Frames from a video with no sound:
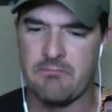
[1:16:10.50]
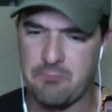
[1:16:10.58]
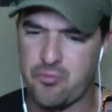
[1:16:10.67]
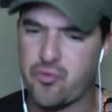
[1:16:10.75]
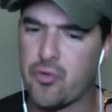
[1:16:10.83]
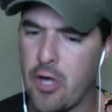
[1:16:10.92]

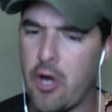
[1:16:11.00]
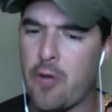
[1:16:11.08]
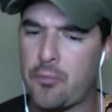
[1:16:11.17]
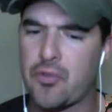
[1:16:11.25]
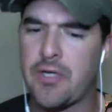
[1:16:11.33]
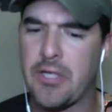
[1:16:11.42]
pre, all
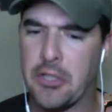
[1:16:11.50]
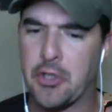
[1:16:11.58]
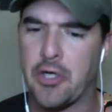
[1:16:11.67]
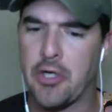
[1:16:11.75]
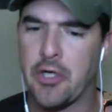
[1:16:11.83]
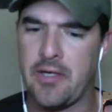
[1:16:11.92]
pretty
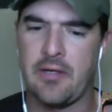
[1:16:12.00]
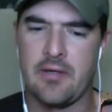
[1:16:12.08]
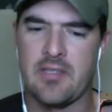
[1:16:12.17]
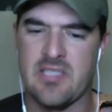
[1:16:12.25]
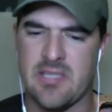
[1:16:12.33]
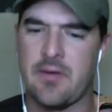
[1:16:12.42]
good.
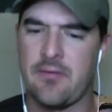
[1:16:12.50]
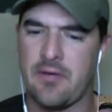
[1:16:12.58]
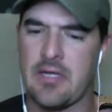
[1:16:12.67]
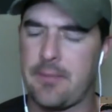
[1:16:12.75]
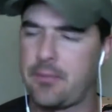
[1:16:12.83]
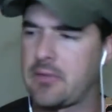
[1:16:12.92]
Some of a
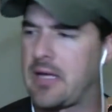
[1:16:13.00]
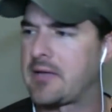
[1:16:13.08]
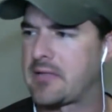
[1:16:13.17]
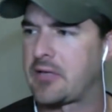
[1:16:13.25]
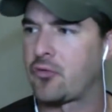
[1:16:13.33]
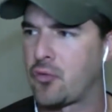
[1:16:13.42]
couple guys like
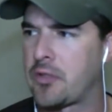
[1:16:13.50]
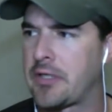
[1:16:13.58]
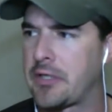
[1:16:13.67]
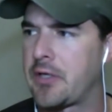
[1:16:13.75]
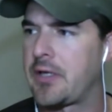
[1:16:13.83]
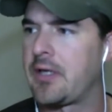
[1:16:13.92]
really
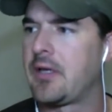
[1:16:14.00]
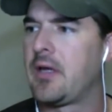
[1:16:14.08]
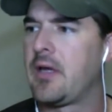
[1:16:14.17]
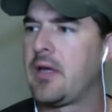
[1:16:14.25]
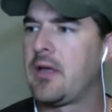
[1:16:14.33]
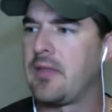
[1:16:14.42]
good
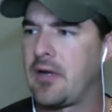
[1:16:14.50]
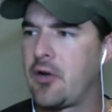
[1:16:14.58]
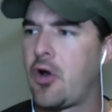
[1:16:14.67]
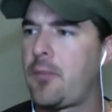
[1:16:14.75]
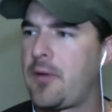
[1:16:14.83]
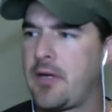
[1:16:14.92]
that had
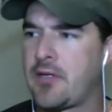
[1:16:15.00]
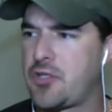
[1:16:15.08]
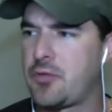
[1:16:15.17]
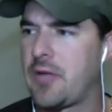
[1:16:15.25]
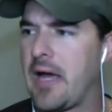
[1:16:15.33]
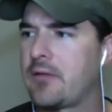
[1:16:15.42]
all been in
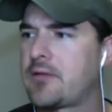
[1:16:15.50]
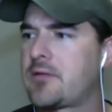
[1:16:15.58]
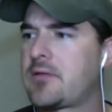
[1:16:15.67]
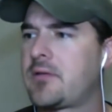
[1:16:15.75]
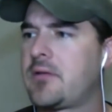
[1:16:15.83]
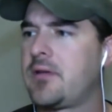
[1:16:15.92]
shootouts,
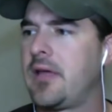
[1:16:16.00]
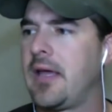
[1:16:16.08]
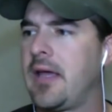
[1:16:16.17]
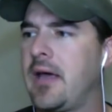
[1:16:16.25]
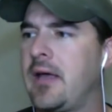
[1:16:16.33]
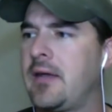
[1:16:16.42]

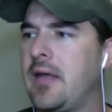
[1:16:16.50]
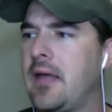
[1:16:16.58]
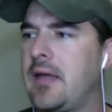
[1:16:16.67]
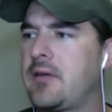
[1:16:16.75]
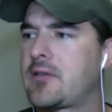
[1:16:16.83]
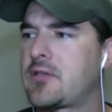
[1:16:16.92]
and and
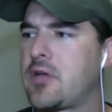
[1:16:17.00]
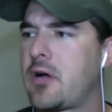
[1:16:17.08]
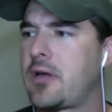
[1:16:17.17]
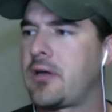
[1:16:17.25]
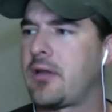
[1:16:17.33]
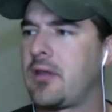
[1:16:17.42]
just talking
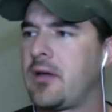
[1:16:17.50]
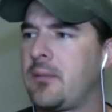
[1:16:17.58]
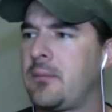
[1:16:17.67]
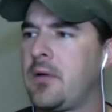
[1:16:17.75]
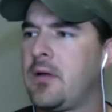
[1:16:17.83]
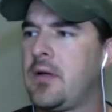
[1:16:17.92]
to them
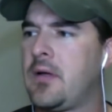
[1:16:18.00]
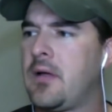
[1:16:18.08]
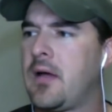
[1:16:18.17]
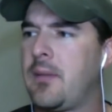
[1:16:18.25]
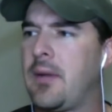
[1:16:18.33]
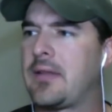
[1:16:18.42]

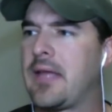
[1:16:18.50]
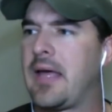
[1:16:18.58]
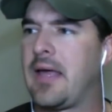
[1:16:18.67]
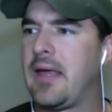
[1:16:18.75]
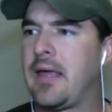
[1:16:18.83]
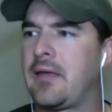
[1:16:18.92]
about that,
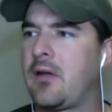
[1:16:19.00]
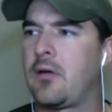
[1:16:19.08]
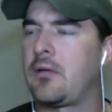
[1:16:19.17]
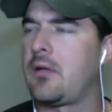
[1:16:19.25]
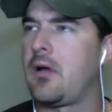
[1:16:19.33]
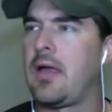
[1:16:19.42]
and, and all, uh,
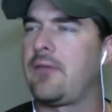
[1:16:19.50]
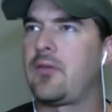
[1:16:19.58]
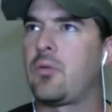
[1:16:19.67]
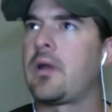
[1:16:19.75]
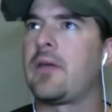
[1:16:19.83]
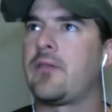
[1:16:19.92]
every one
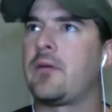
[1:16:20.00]
of them